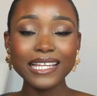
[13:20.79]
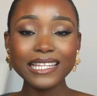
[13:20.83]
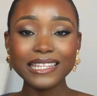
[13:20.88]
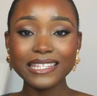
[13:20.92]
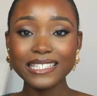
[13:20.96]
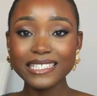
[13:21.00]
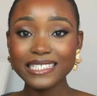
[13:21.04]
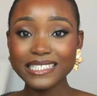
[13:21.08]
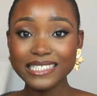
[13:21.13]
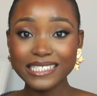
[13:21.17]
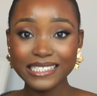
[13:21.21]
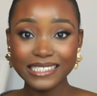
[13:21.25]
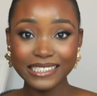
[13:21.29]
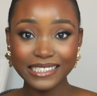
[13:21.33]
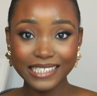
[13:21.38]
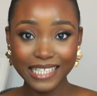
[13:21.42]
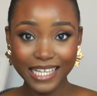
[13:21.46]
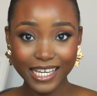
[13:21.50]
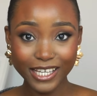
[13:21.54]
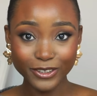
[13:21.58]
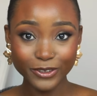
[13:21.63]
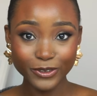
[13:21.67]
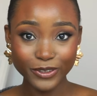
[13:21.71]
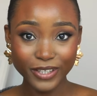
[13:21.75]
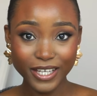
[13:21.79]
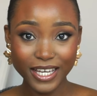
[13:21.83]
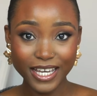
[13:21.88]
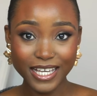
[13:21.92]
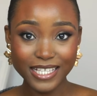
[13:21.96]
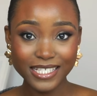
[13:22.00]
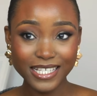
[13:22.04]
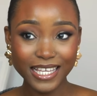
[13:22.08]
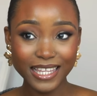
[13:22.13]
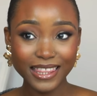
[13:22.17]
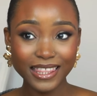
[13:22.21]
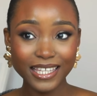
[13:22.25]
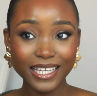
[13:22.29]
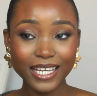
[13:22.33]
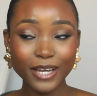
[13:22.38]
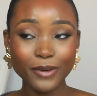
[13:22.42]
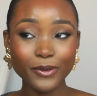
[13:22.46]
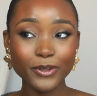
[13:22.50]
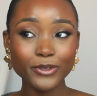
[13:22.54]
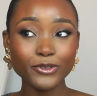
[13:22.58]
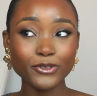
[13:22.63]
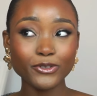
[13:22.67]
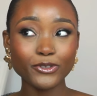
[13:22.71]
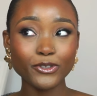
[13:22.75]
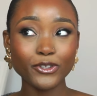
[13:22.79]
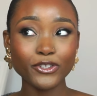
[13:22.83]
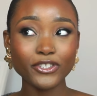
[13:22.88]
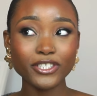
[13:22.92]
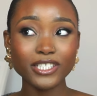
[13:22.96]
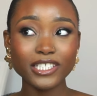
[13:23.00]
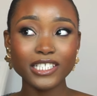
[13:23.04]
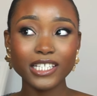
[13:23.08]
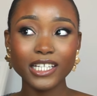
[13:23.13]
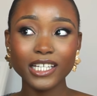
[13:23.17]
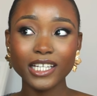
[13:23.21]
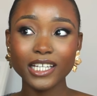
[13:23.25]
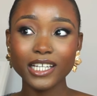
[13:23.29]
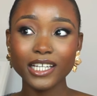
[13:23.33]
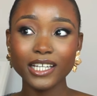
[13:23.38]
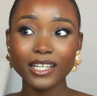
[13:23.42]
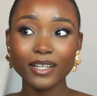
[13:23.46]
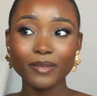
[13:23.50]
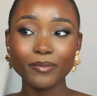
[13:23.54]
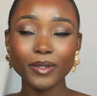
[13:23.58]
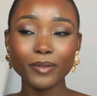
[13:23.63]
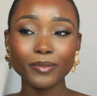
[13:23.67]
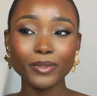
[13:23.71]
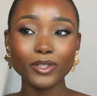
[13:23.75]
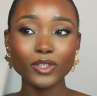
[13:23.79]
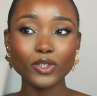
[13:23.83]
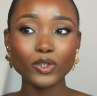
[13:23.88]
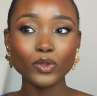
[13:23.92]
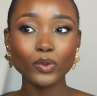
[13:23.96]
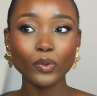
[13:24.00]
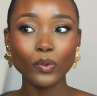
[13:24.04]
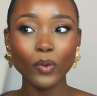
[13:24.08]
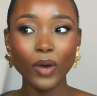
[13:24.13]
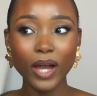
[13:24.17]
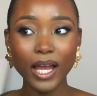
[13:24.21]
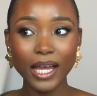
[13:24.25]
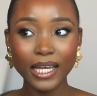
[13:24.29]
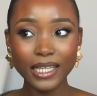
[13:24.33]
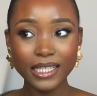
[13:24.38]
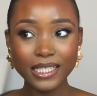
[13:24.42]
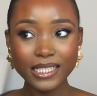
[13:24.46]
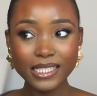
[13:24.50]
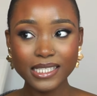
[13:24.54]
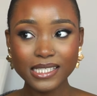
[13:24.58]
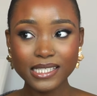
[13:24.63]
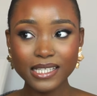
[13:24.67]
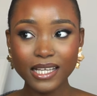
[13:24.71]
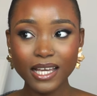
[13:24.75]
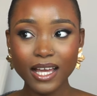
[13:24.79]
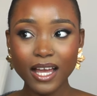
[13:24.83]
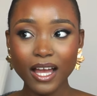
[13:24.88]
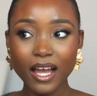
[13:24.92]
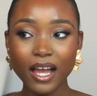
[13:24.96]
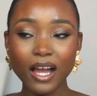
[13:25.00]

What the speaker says: This year, you guys, I think I went to church maybe twice.